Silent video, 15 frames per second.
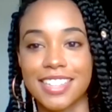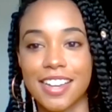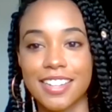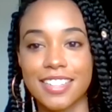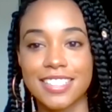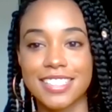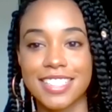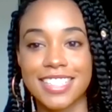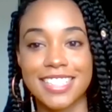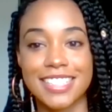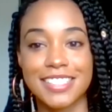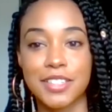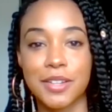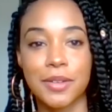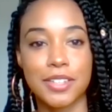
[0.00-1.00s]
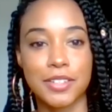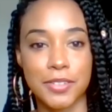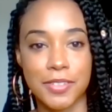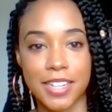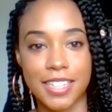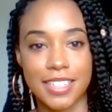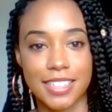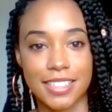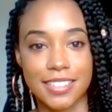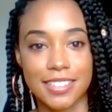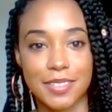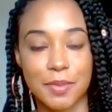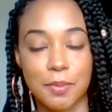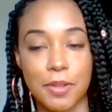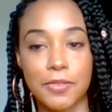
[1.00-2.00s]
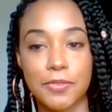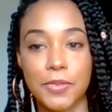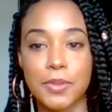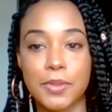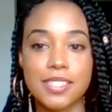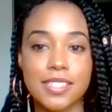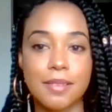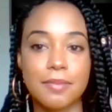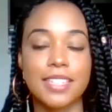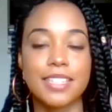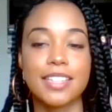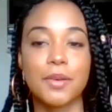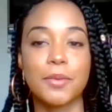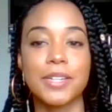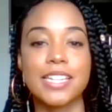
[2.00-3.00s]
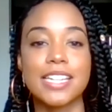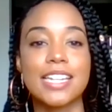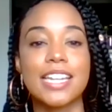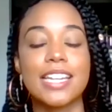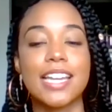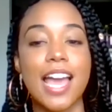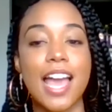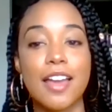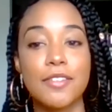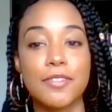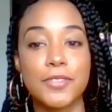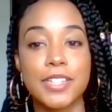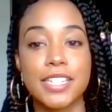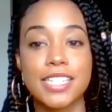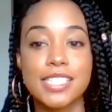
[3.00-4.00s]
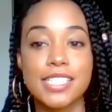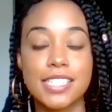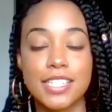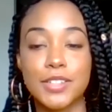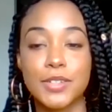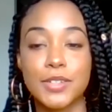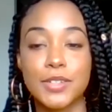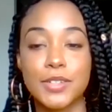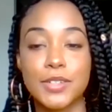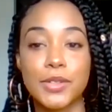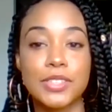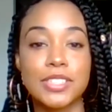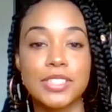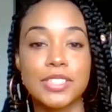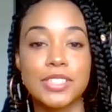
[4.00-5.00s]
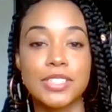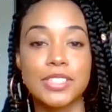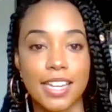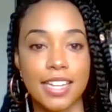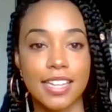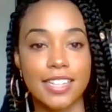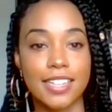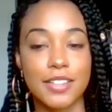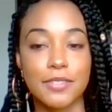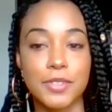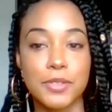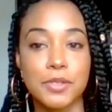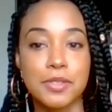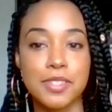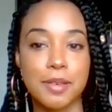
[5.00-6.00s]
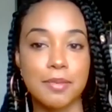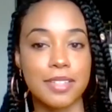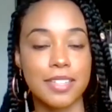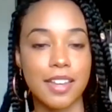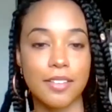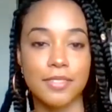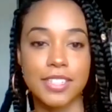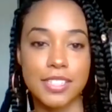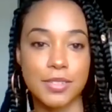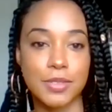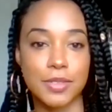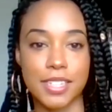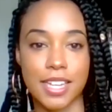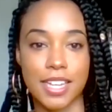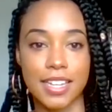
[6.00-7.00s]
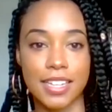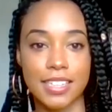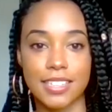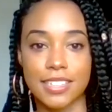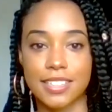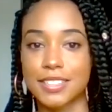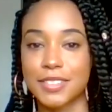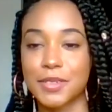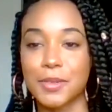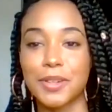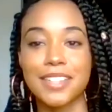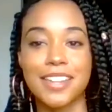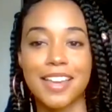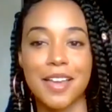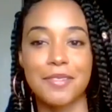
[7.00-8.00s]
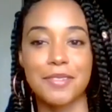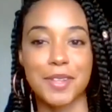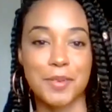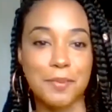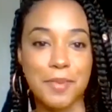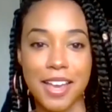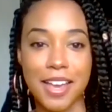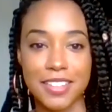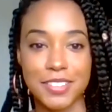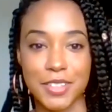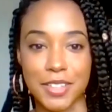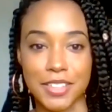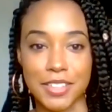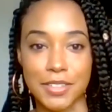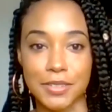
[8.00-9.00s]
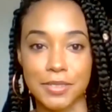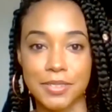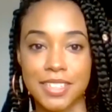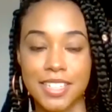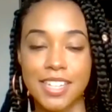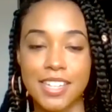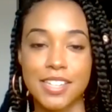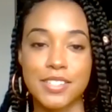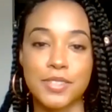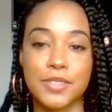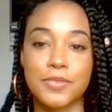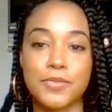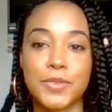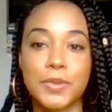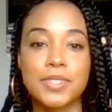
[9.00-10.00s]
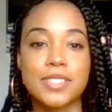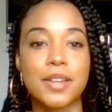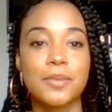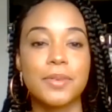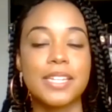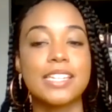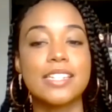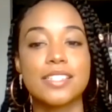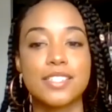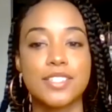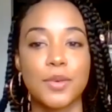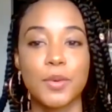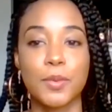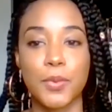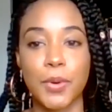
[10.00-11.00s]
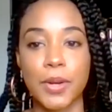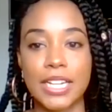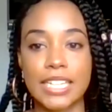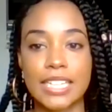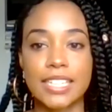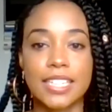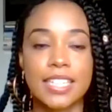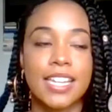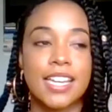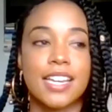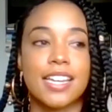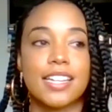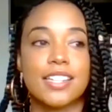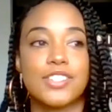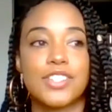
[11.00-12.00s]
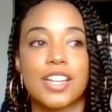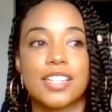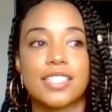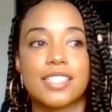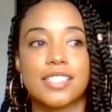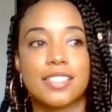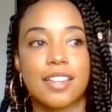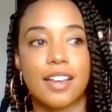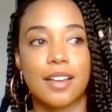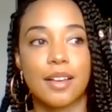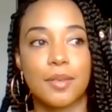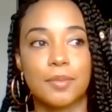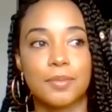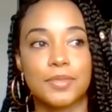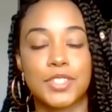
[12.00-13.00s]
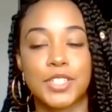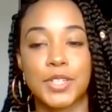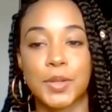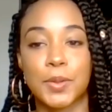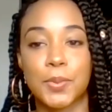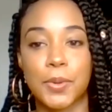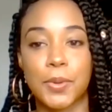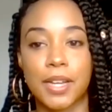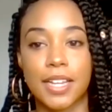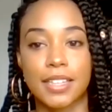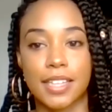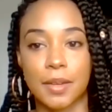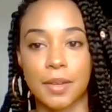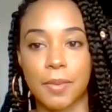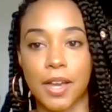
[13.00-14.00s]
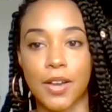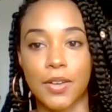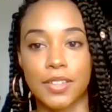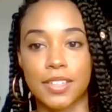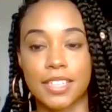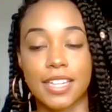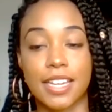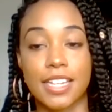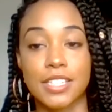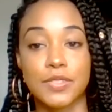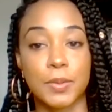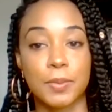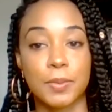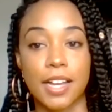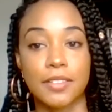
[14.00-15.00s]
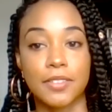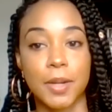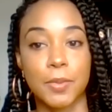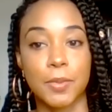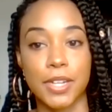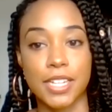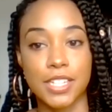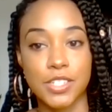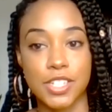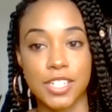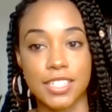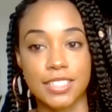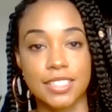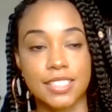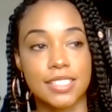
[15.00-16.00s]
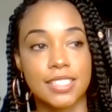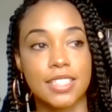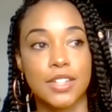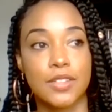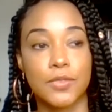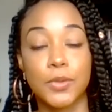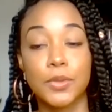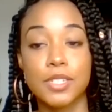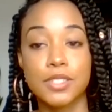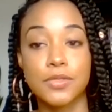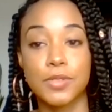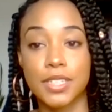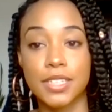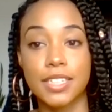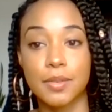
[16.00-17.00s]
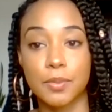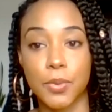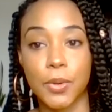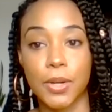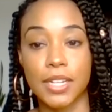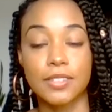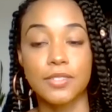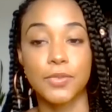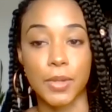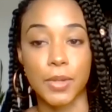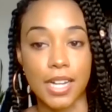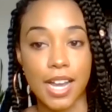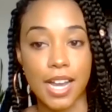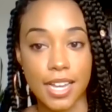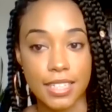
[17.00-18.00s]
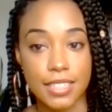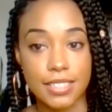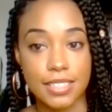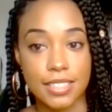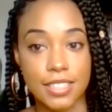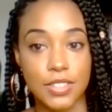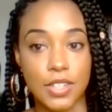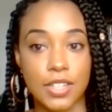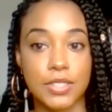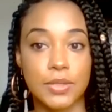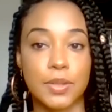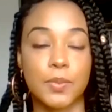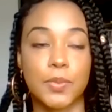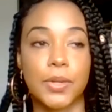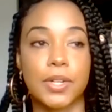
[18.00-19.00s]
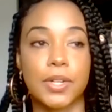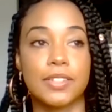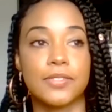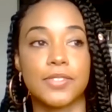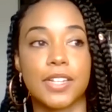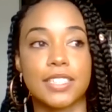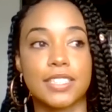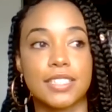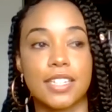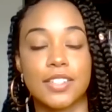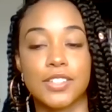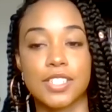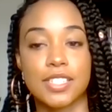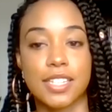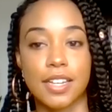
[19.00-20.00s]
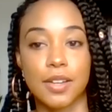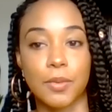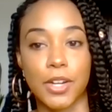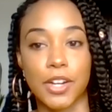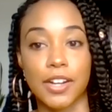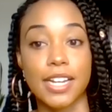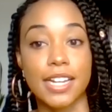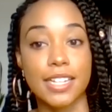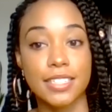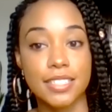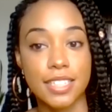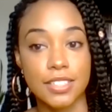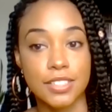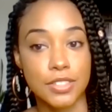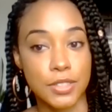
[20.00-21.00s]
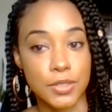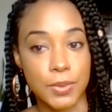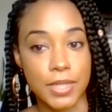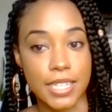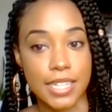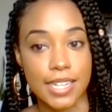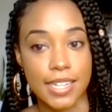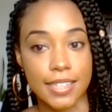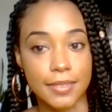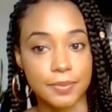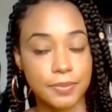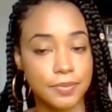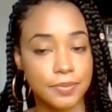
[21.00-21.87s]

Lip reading: Honestly, it's so underrated. But food is something that we're eating every single day. If you do something every single day, it's going to have an impact on you. So the foods that we eat is so important. And just to your point, like about the Case for Black Reparations, food is really important for us. And it's also important for us to understand what our ancestors were eating.